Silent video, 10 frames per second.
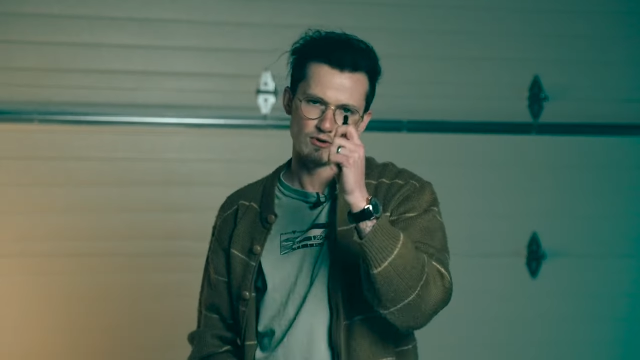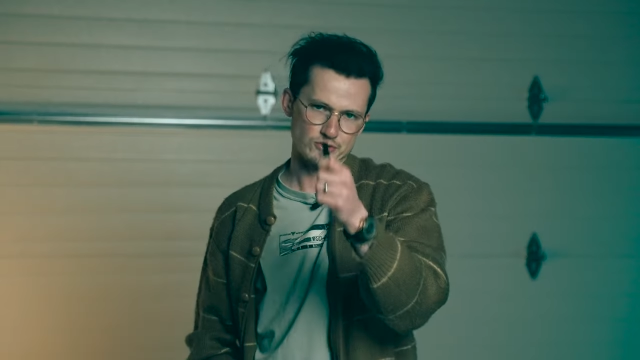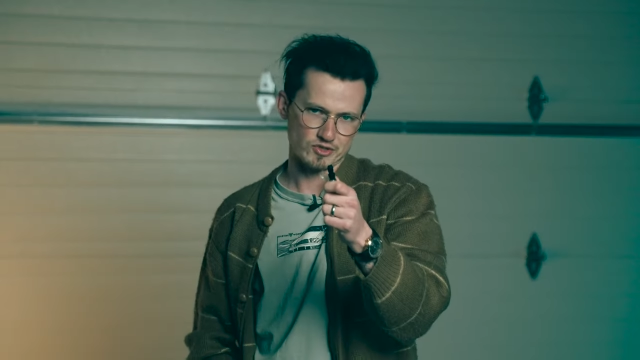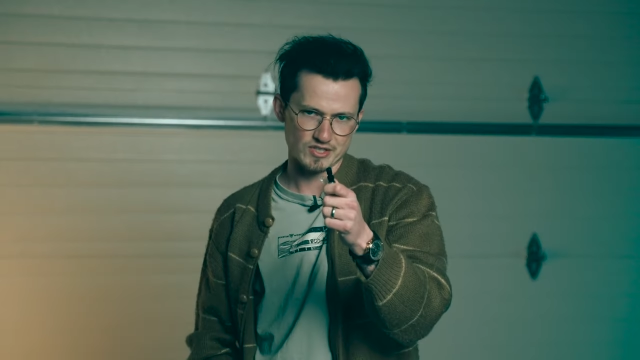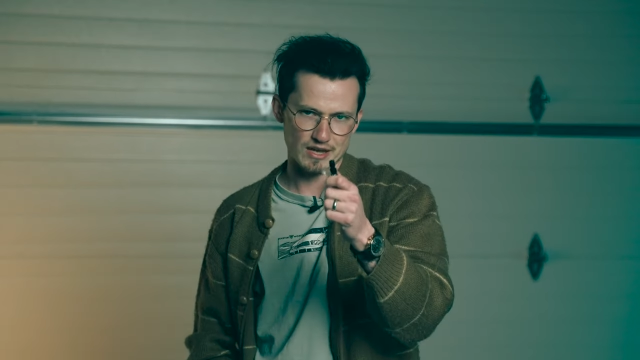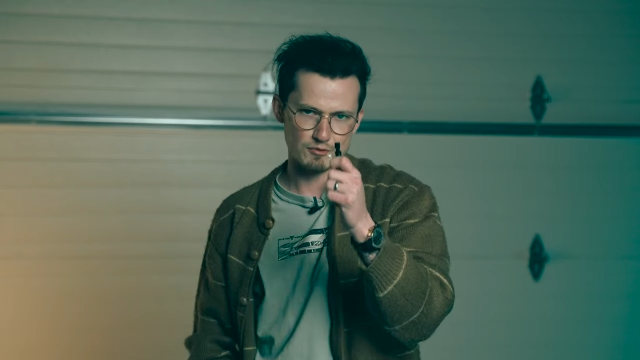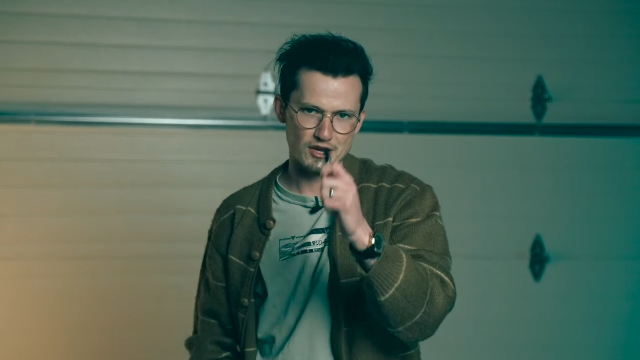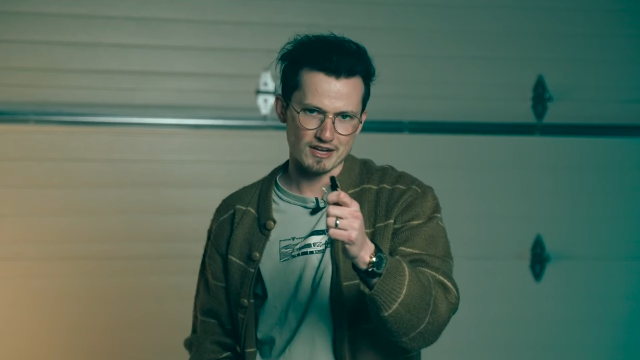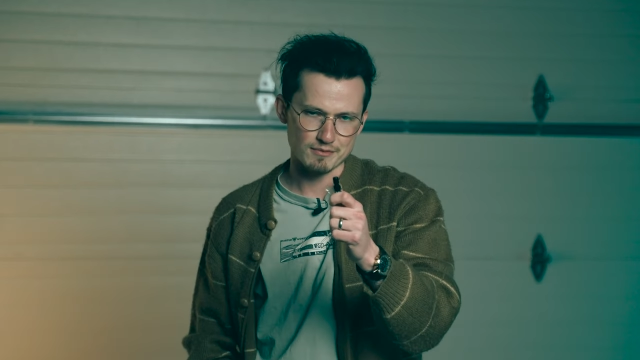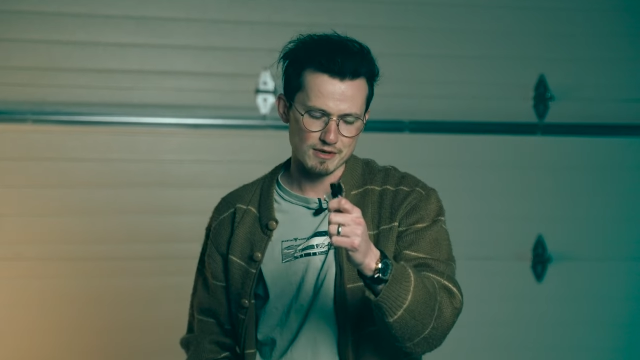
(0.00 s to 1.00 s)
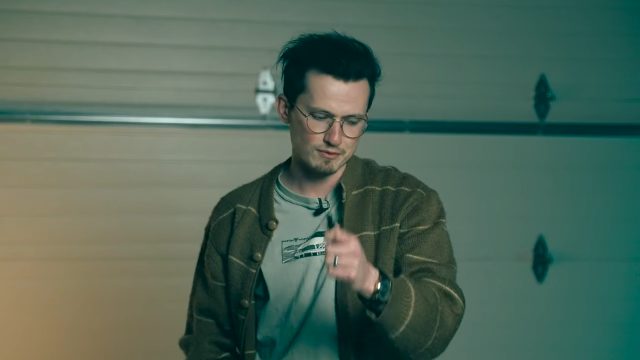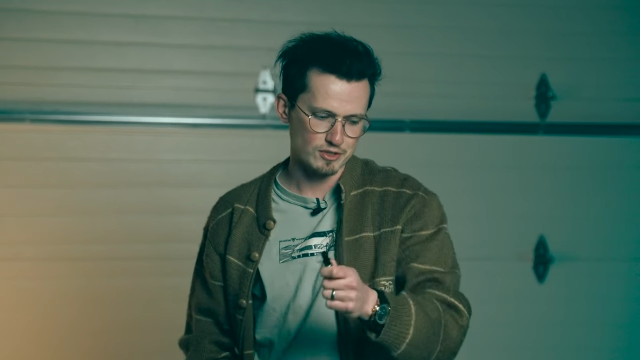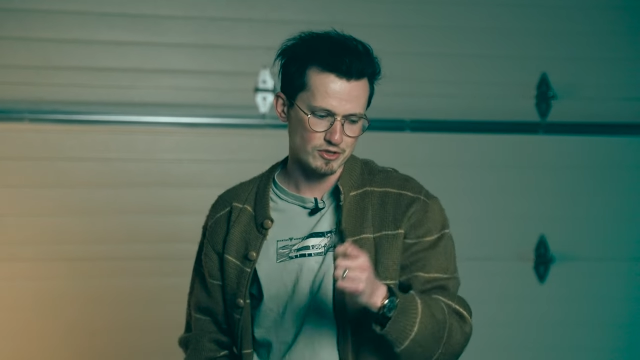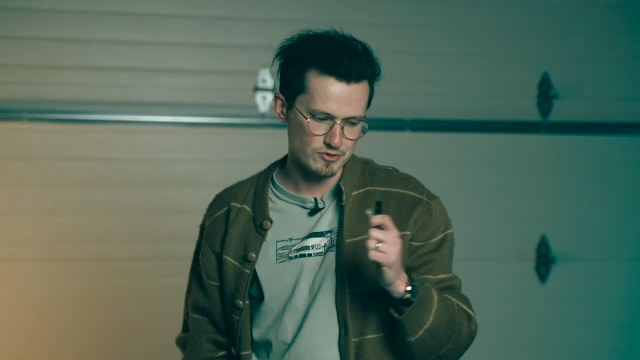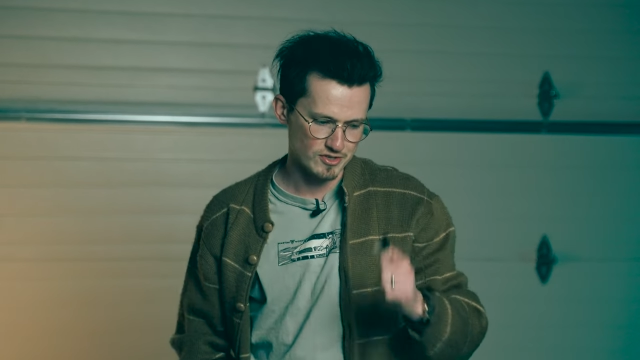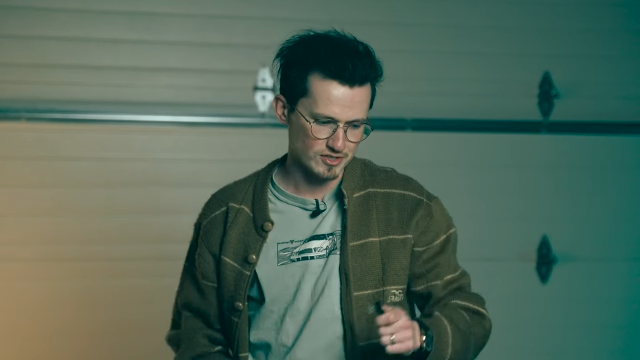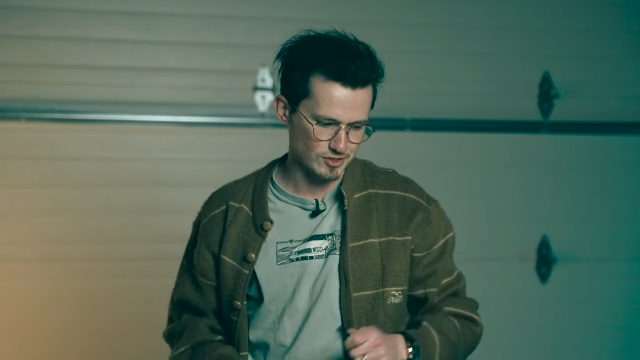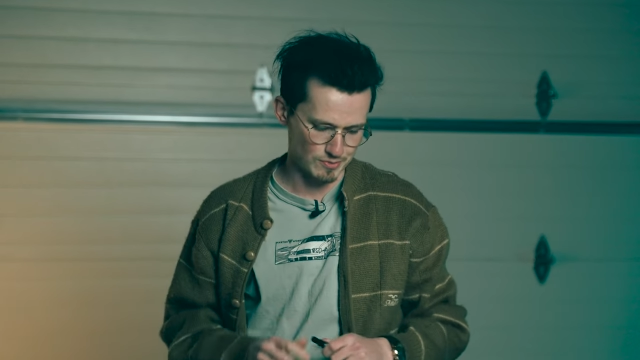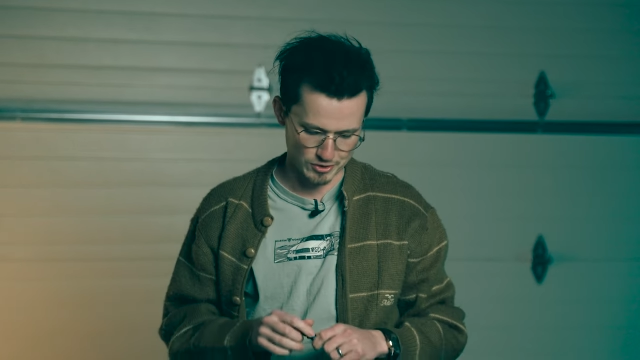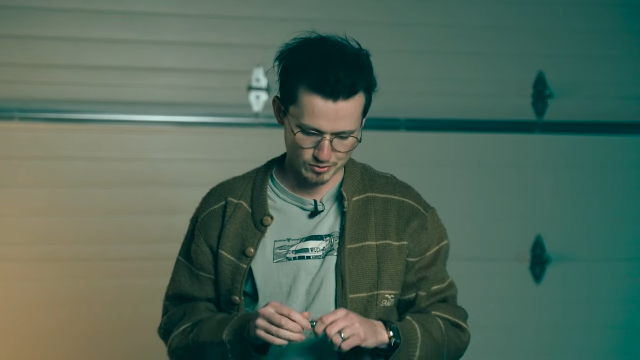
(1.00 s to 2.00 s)
Most of the time you're not gonna be able to use this,
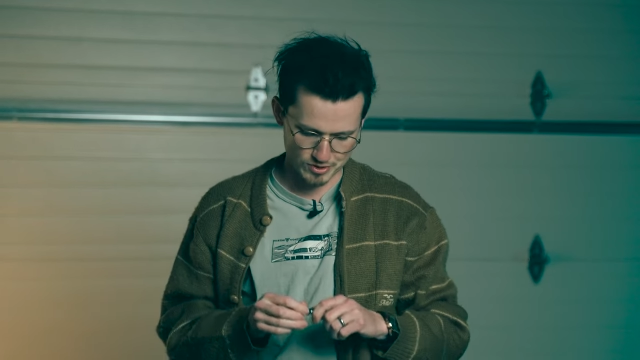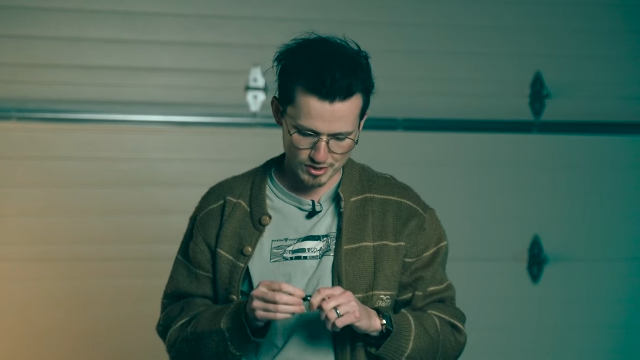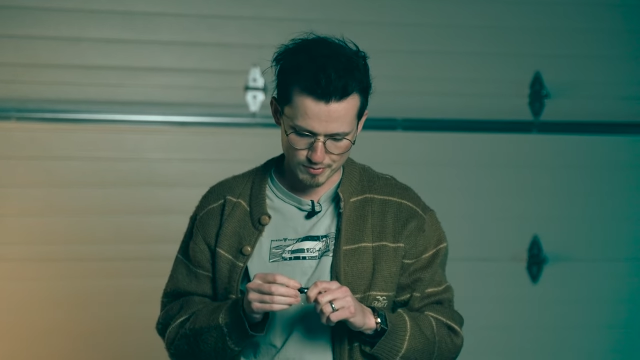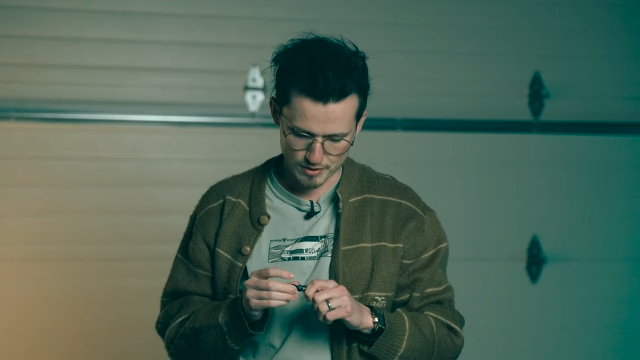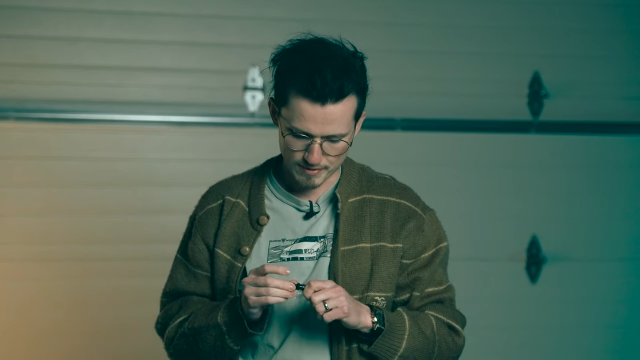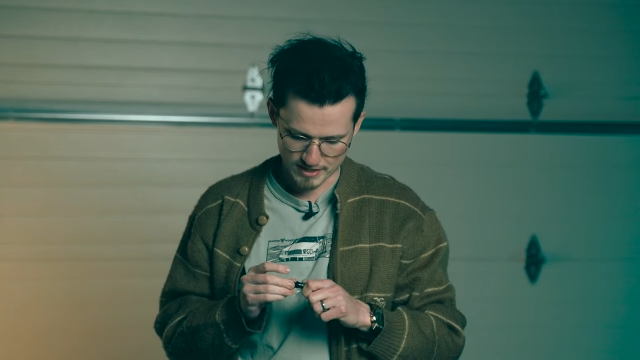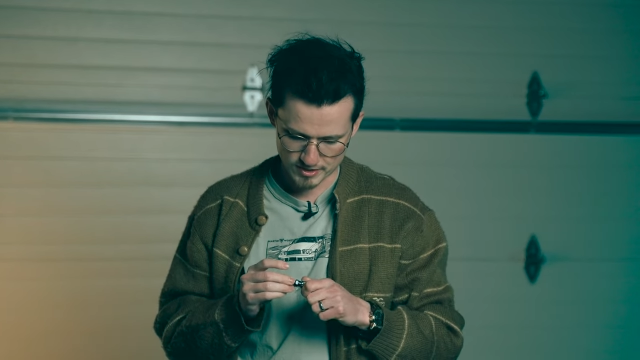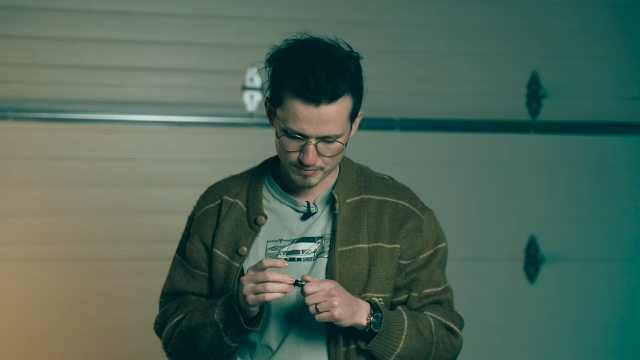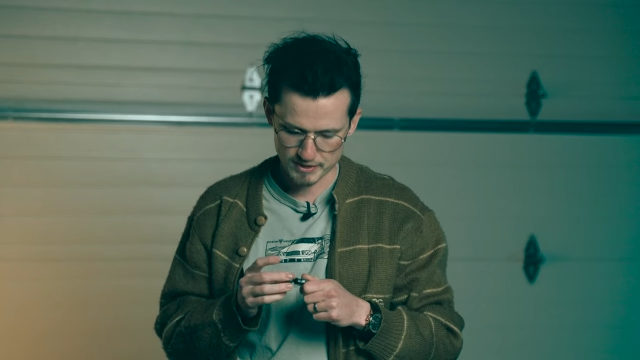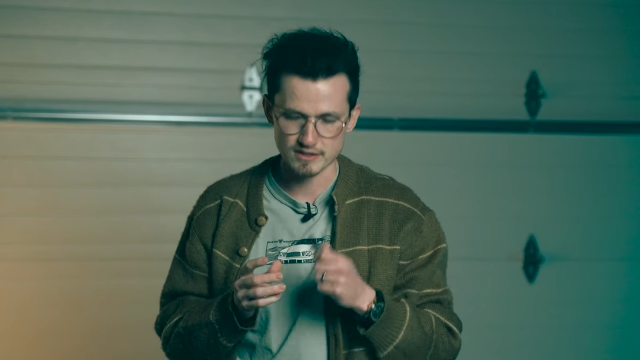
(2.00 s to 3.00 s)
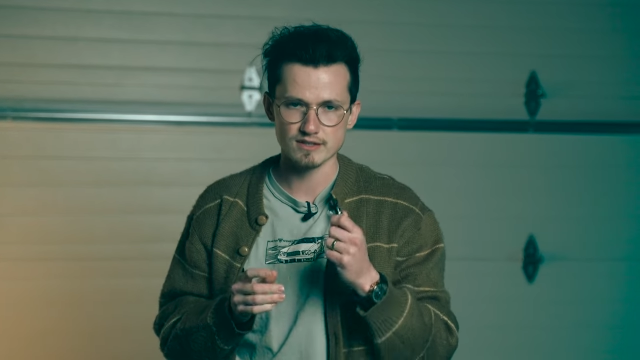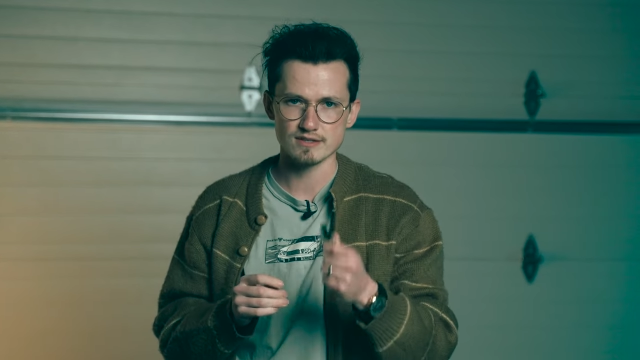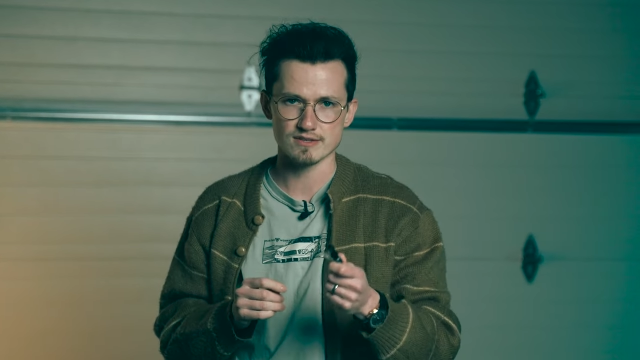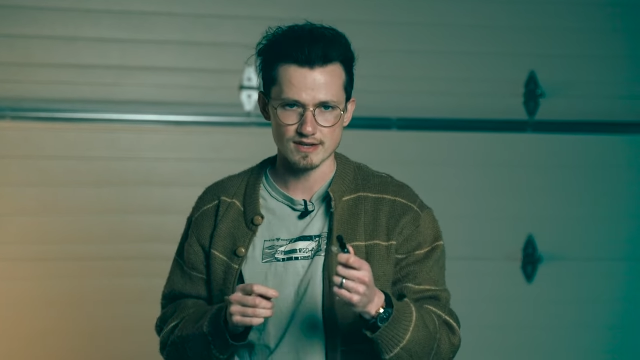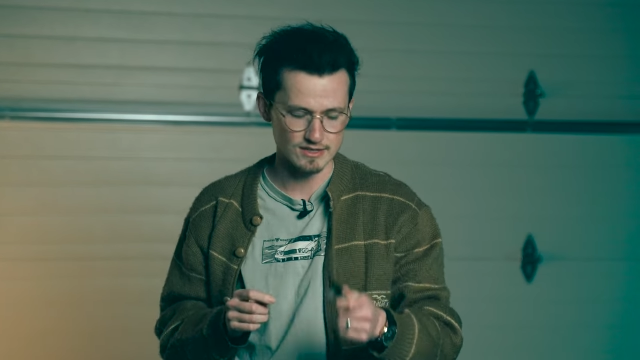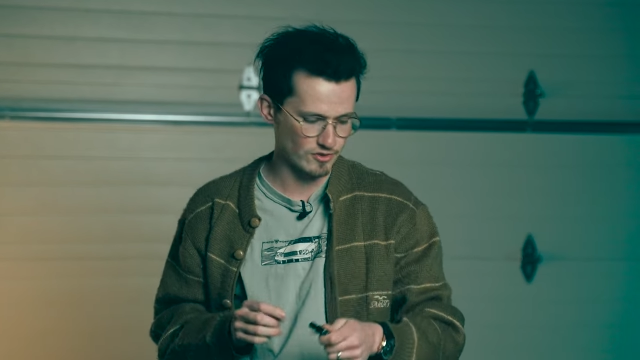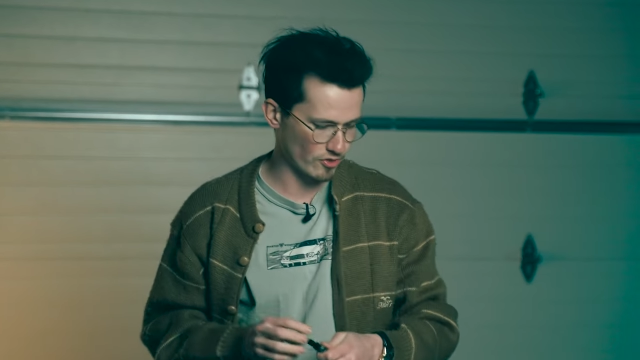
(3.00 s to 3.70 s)
especially with TPMS, but it is a nice